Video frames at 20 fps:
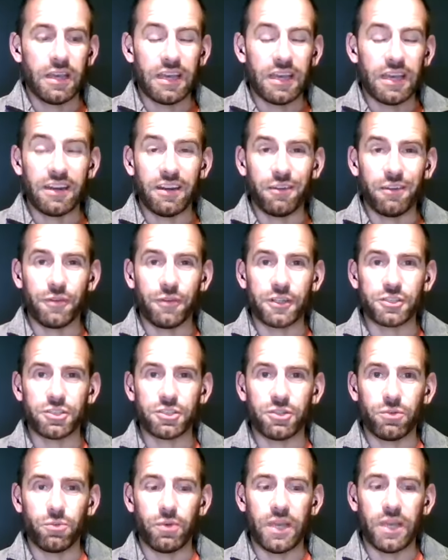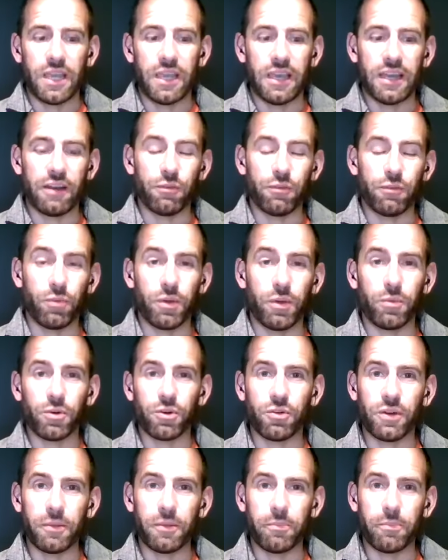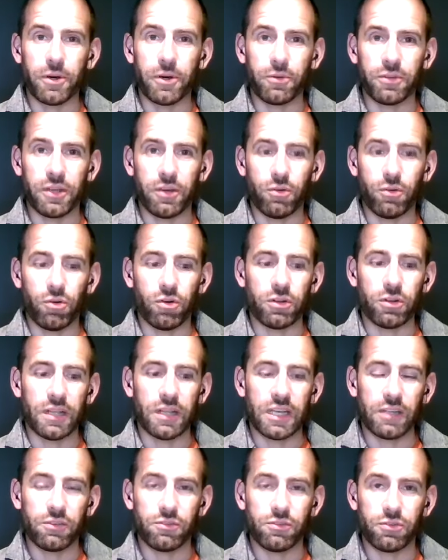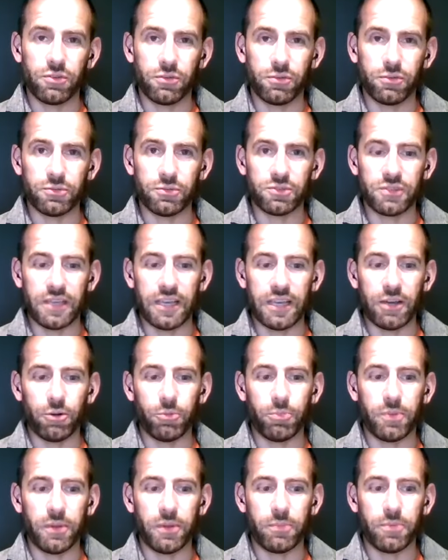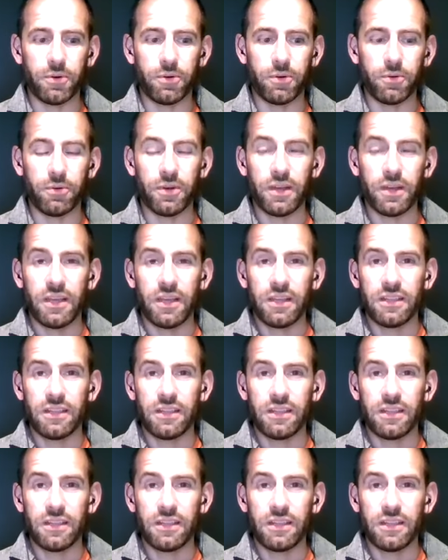in an efficient way. And if we were going to build out online tools to help people